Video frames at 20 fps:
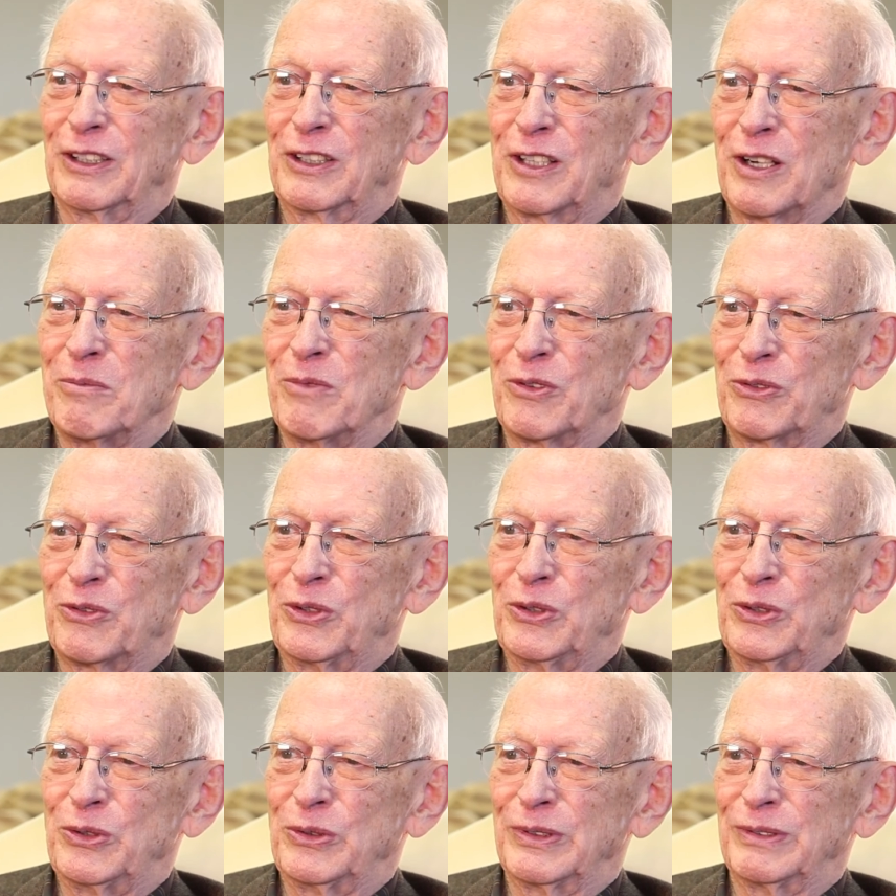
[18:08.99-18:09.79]
come
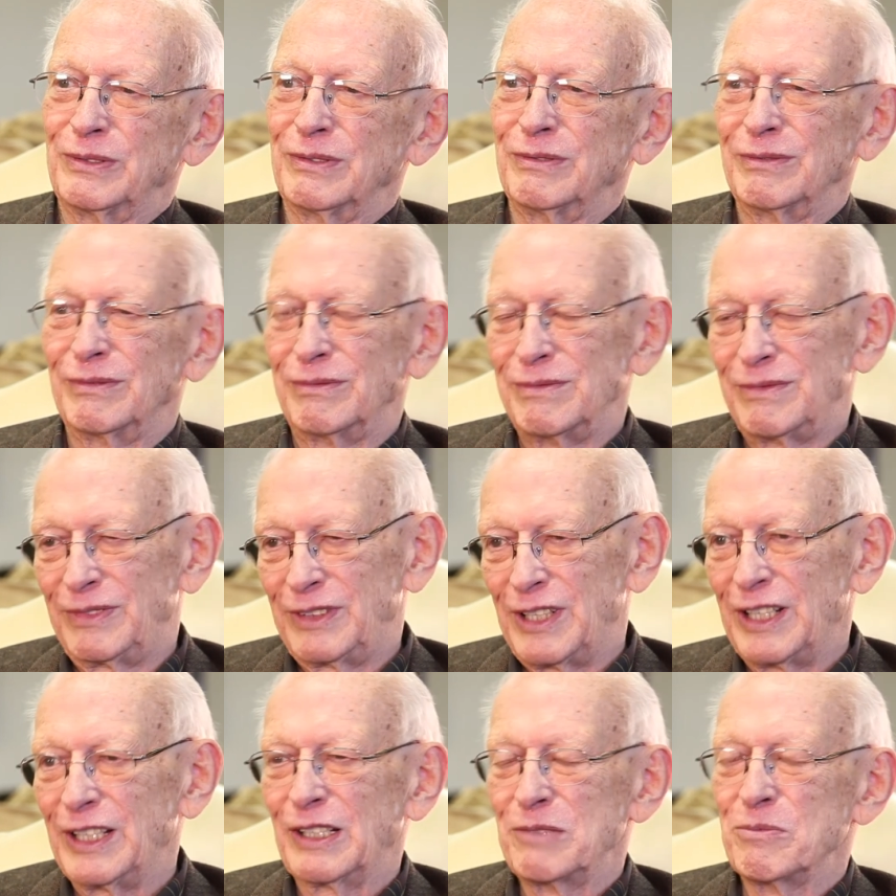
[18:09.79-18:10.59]
through and
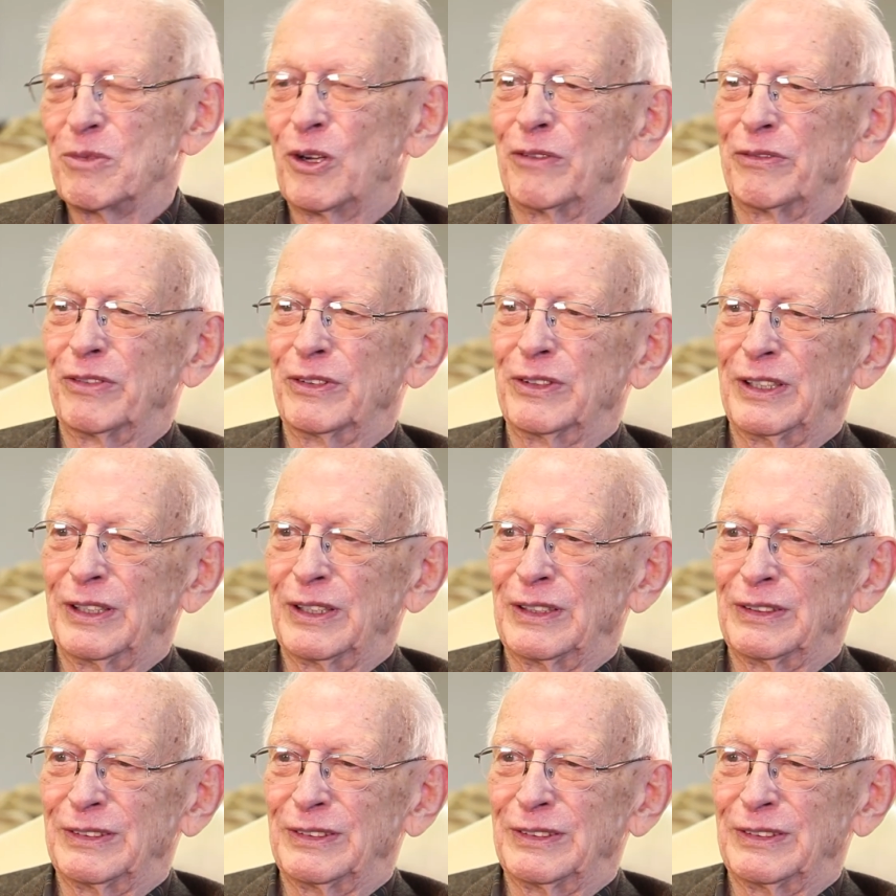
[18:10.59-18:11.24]
take him off of there.